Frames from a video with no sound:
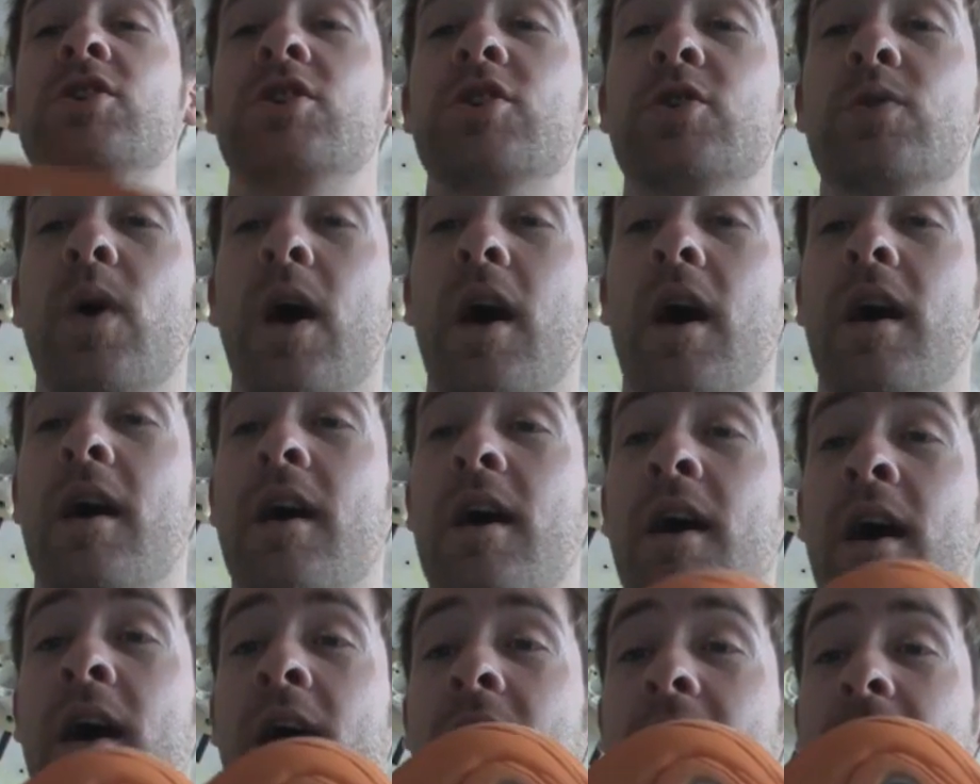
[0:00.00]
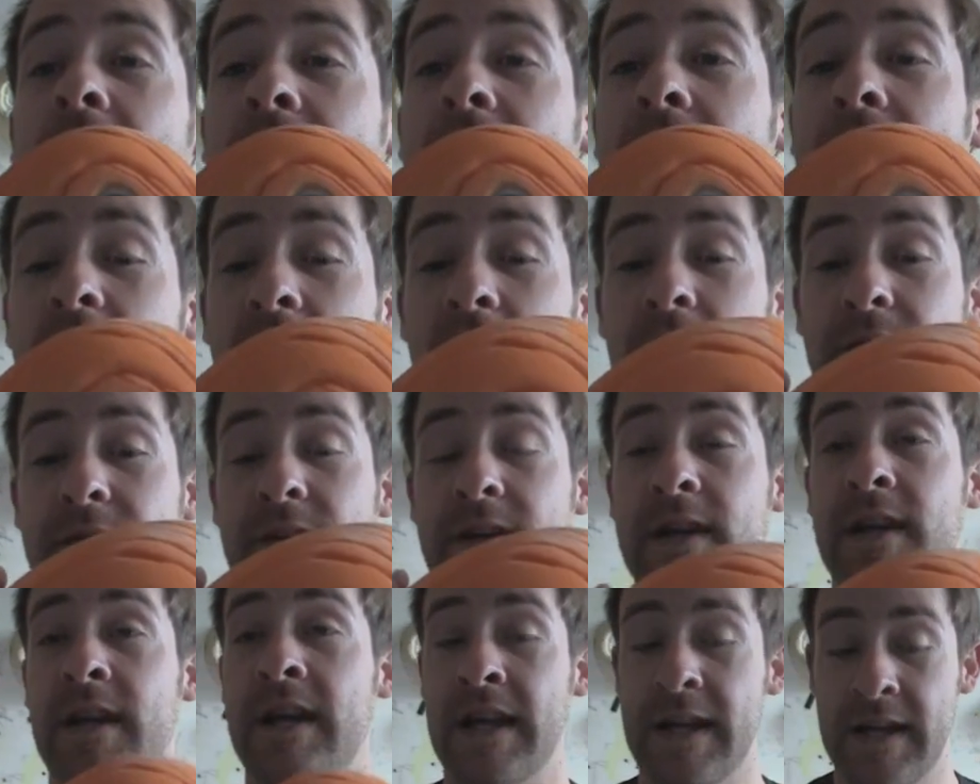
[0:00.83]
you are
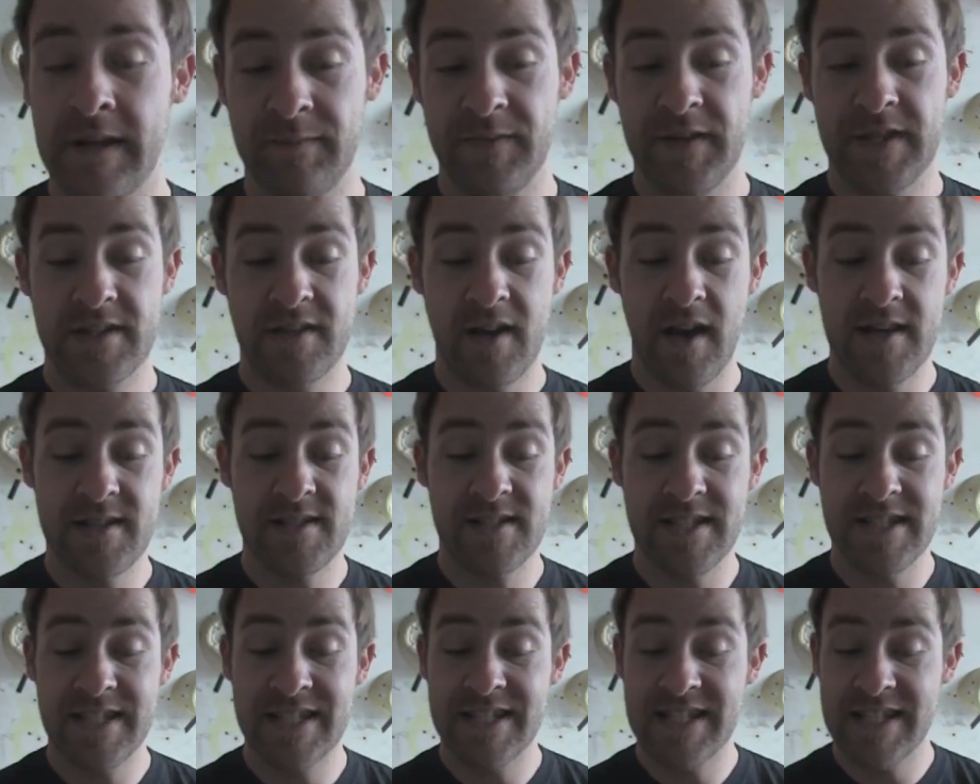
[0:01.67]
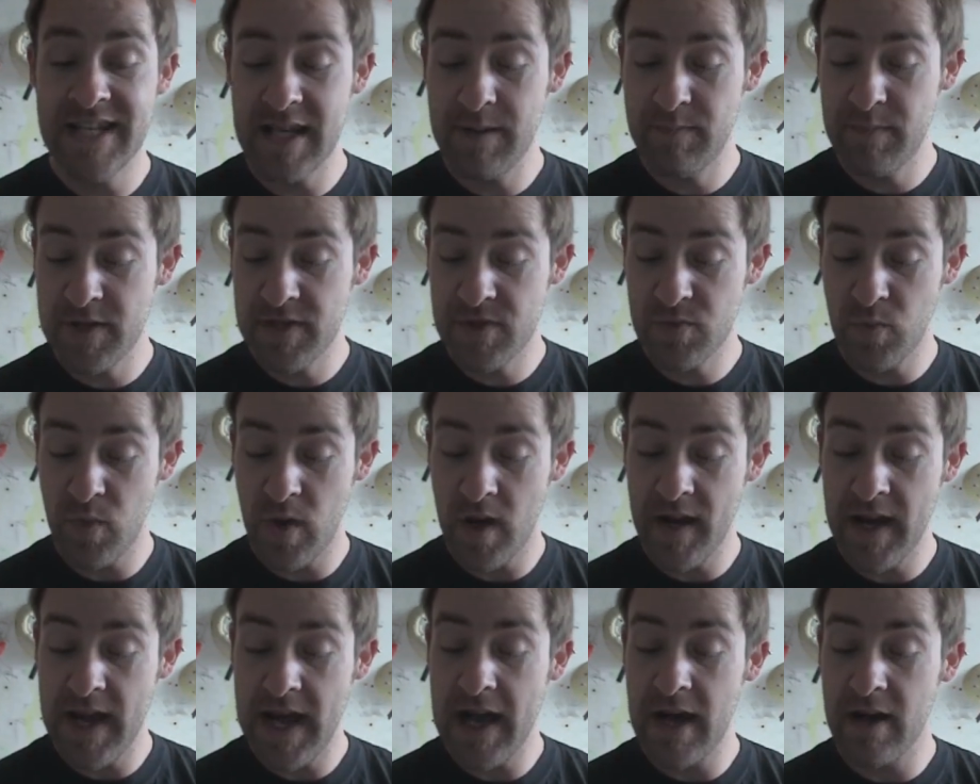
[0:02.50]
laughing. This guy's the deepest
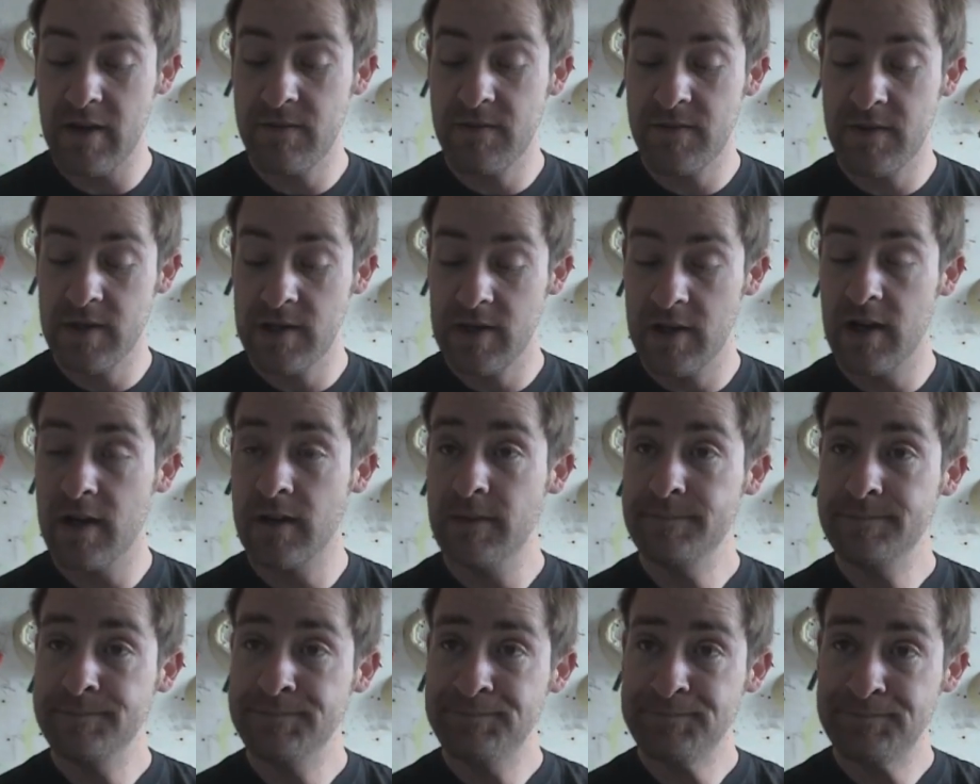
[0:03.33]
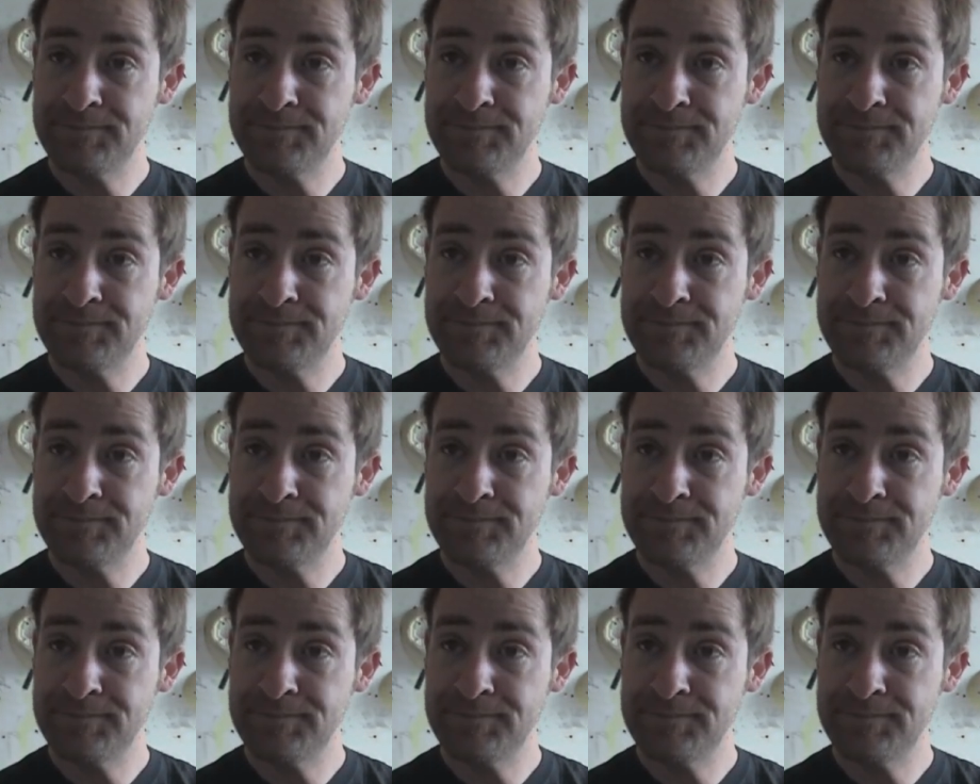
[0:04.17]
one out of the lot.